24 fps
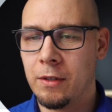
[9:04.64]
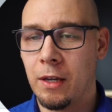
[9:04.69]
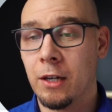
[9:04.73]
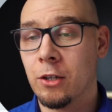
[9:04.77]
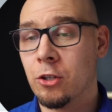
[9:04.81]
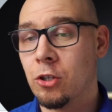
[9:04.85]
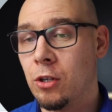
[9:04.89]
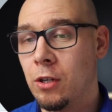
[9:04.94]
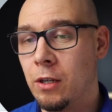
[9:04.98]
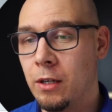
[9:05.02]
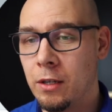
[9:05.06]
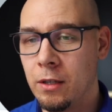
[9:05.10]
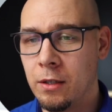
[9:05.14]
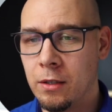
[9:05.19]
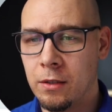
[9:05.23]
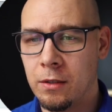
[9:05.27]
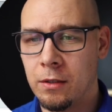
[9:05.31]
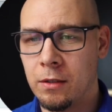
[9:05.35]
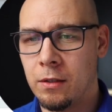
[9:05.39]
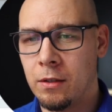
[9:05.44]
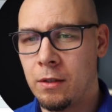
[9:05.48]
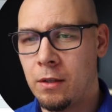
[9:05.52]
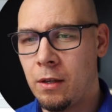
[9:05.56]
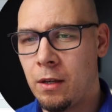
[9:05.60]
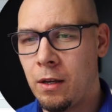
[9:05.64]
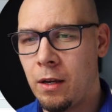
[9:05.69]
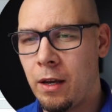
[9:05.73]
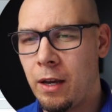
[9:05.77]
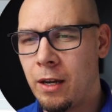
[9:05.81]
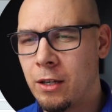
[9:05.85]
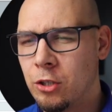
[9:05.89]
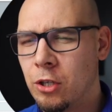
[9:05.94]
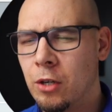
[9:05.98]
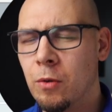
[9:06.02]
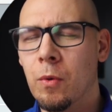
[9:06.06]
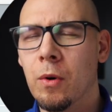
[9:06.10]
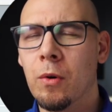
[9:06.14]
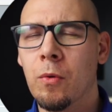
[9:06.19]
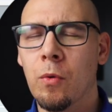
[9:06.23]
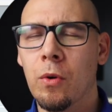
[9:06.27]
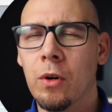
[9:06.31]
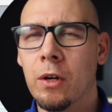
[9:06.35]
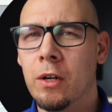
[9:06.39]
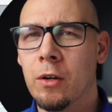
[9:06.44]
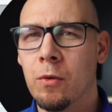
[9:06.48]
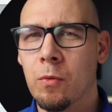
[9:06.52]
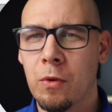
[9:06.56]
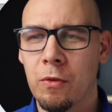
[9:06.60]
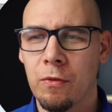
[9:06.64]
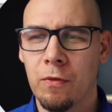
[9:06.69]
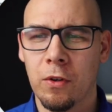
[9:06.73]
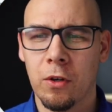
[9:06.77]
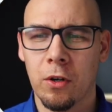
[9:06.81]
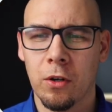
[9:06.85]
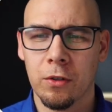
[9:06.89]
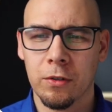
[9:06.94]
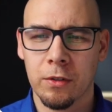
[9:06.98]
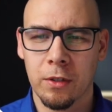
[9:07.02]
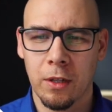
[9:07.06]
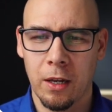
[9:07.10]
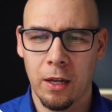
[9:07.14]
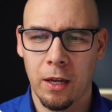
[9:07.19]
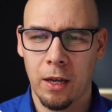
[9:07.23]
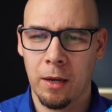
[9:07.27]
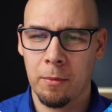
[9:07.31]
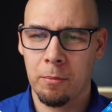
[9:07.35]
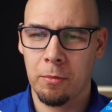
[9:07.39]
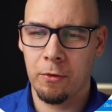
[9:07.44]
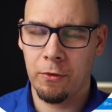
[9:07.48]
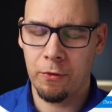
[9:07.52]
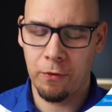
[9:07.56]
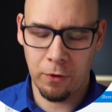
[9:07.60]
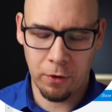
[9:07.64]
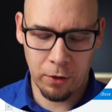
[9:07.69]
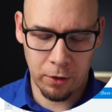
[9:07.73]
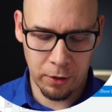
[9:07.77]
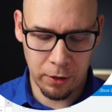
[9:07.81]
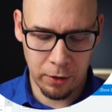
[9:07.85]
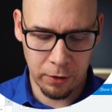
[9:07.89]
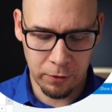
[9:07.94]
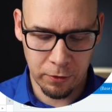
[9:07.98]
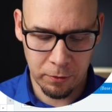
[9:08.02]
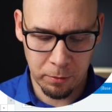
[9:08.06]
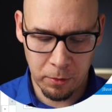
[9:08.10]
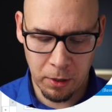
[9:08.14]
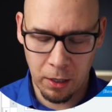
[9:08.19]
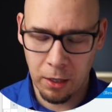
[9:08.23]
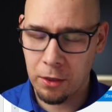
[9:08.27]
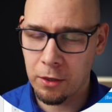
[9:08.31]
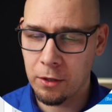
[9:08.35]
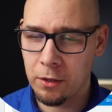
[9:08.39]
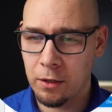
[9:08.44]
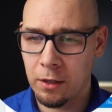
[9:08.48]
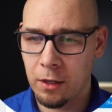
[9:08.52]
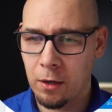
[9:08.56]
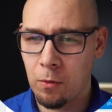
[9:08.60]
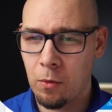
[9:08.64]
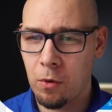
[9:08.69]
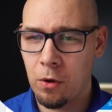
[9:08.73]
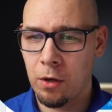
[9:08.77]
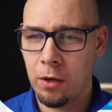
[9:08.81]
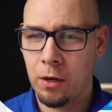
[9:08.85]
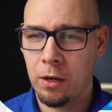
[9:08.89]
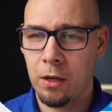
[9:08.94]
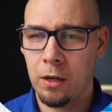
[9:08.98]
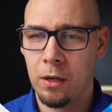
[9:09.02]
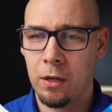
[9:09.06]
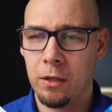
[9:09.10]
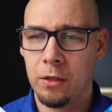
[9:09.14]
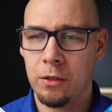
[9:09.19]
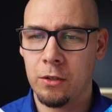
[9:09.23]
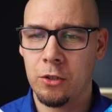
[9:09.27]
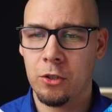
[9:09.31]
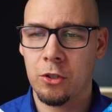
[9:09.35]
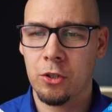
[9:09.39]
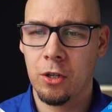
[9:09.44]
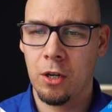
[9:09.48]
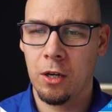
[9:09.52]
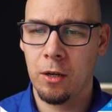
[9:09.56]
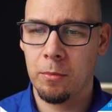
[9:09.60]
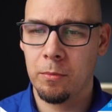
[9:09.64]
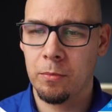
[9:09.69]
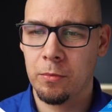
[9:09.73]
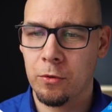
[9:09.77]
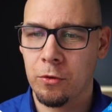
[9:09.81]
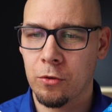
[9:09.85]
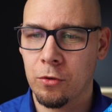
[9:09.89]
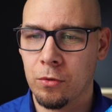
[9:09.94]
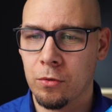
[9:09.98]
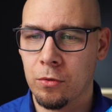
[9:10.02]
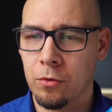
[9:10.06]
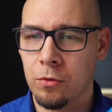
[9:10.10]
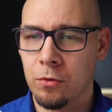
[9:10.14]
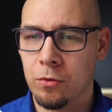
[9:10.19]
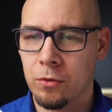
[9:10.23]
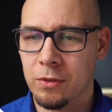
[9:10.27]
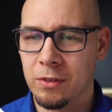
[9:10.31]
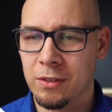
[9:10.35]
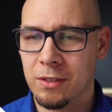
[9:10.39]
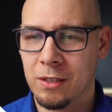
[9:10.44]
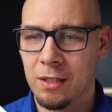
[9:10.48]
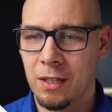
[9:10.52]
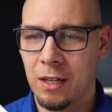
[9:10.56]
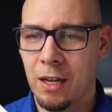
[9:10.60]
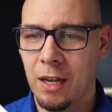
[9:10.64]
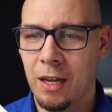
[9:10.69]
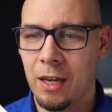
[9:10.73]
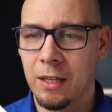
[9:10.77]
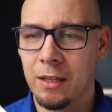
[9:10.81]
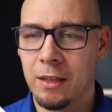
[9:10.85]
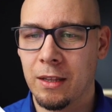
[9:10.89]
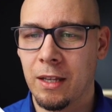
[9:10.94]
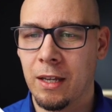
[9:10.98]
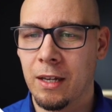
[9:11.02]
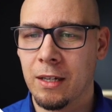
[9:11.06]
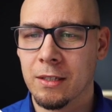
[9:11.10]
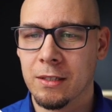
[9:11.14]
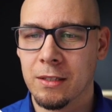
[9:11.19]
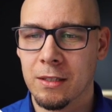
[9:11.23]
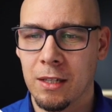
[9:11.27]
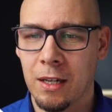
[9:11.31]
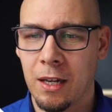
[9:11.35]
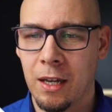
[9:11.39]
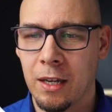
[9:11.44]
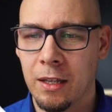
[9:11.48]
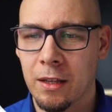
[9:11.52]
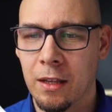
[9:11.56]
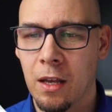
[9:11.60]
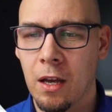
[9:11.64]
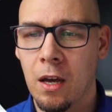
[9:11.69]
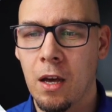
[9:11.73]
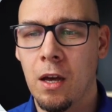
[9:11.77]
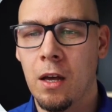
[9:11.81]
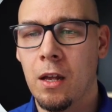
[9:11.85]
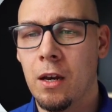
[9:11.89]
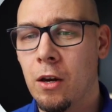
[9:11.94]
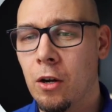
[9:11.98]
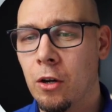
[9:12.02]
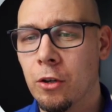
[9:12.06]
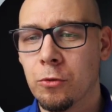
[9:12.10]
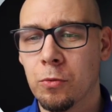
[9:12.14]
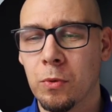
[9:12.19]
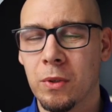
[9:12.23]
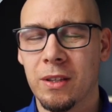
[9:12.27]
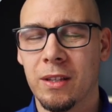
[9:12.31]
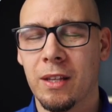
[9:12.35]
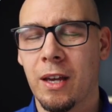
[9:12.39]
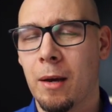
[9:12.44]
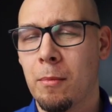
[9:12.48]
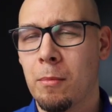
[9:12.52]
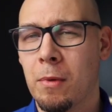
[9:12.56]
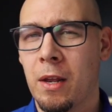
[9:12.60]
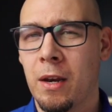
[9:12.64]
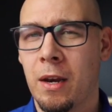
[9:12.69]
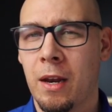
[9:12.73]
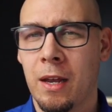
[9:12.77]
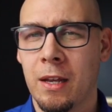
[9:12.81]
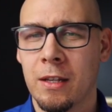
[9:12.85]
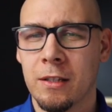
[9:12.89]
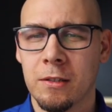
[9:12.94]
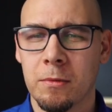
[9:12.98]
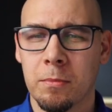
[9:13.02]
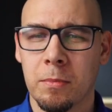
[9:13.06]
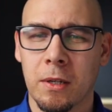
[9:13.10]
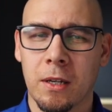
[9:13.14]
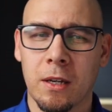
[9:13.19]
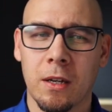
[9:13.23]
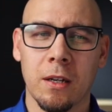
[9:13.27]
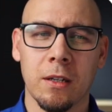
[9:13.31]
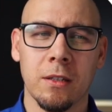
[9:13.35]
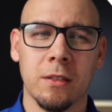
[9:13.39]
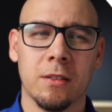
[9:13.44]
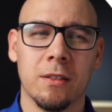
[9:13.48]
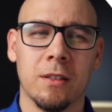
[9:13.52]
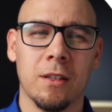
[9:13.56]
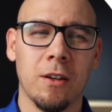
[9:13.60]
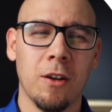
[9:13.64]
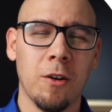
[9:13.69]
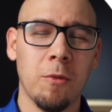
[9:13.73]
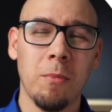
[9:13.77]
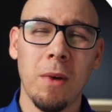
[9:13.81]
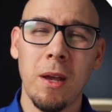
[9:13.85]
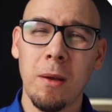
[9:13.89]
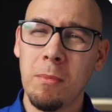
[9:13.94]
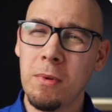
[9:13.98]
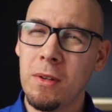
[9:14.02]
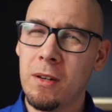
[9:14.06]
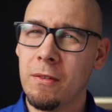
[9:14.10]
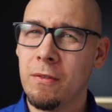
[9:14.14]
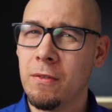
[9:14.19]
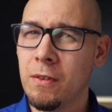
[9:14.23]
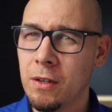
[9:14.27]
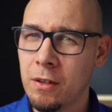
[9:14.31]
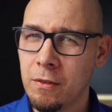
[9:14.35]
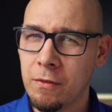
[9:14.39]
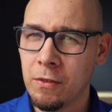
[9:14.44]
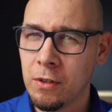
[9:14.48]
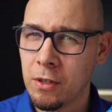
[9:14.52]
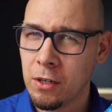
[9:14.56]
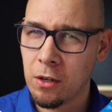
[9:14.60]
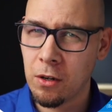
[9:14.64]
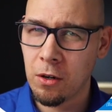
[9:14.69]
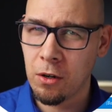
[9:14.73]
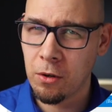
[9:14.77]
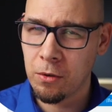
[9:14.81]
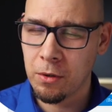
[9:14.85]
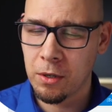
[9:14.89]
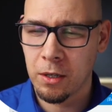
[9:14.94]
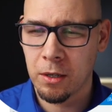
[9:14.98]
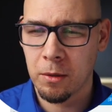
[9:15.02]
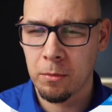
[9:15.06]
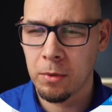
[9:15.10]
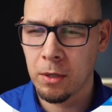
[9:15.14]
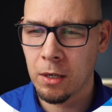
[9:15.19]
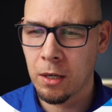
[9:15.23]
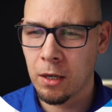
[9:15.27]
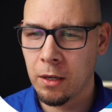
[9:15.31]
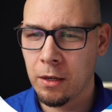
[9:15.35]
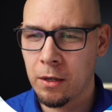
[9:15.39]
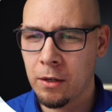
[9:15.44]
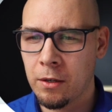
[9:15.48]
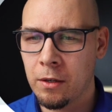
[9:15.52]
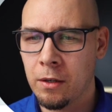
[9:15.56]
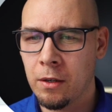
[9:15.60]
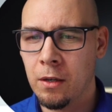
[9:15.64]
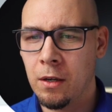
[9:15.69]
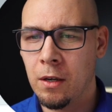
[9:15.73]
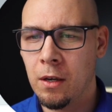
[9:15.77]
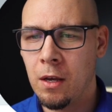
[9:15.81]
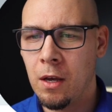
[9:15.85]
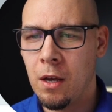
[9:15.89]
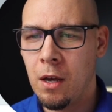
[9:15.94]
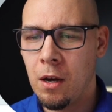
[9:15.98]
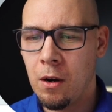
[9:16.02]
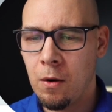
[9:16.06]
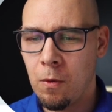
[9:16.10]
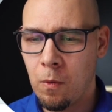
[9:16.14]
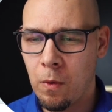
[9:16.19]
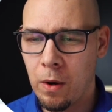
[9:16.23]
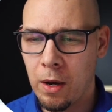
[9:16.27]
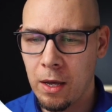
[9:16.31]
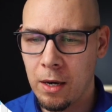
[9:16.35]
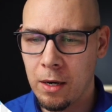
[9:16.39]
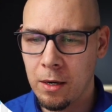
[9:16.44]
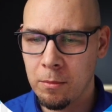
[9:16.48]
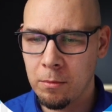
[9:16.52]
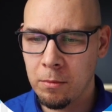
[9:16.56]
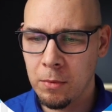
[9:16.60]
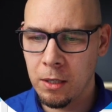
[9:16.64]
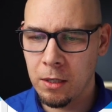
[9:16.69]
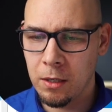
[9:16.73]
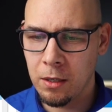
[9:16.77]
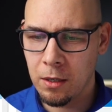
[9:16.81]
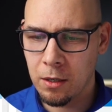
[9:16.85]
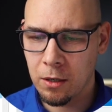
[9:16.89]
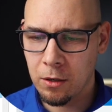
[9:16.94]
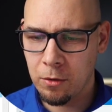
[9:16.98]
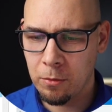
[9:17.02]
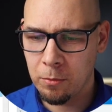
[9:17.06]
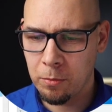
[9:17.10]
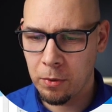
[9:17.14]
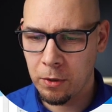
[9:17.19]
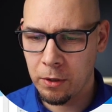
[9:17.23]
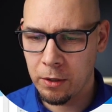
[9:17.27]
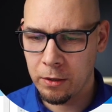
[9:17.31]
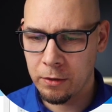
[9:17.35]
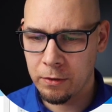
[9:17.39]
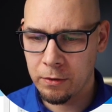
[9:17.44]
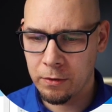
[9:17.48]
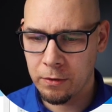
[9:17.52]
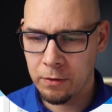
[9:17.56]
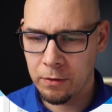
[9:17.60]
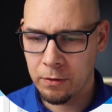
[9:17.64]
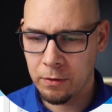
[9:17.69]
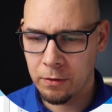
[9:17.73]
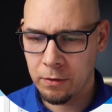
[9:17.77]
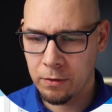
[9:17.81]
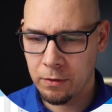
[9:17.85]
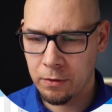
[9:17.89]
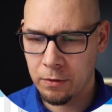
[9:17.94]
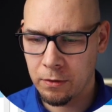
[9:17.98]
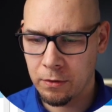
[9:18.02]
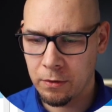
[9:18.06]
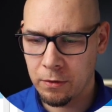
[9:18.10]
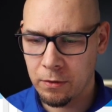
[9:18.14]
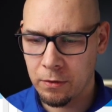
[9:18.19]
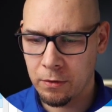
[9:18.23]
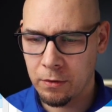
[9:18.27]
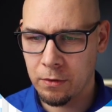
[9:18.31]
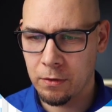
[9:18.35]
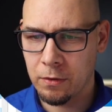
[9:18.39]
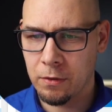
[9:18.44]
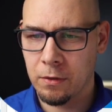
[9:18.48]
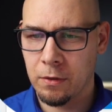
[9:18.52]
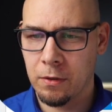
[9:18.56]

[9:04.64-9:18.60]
ends, actually when working with videos, I prefer this method. I wanna jump to slide, next slide, not when timeline ends, because, you know, maybe the video loaded a bit later. When media completes